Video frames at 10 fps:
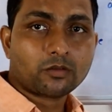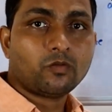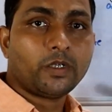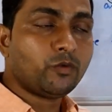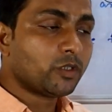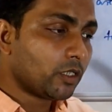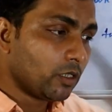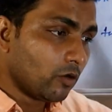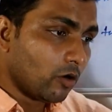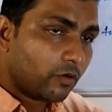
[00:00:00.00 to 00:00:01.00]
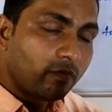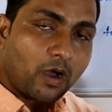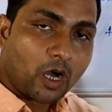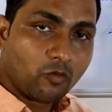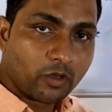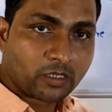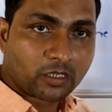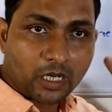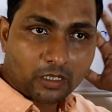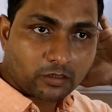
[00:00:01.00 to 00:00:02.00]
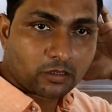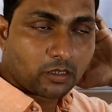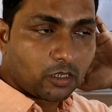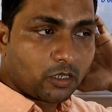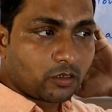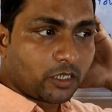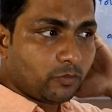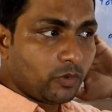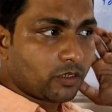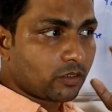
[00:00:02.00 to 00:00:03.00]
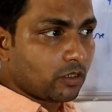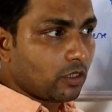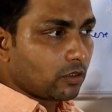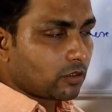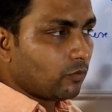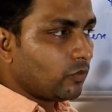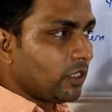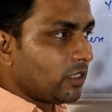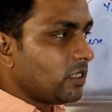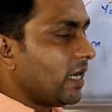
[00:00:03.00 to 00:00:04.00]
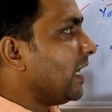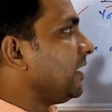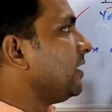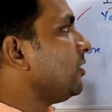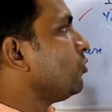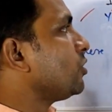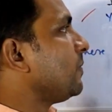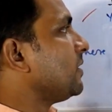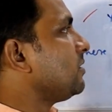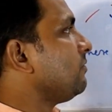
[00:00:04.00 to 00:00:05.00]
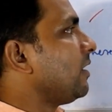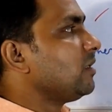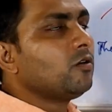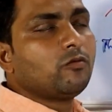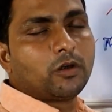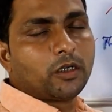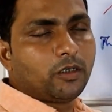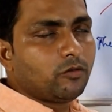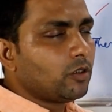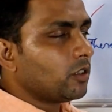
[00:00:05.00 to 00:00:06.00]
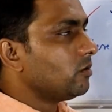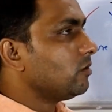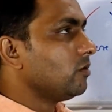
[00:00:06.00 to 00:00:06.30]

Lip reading: So when you say that of our class, that means something is added to specify the word Newton.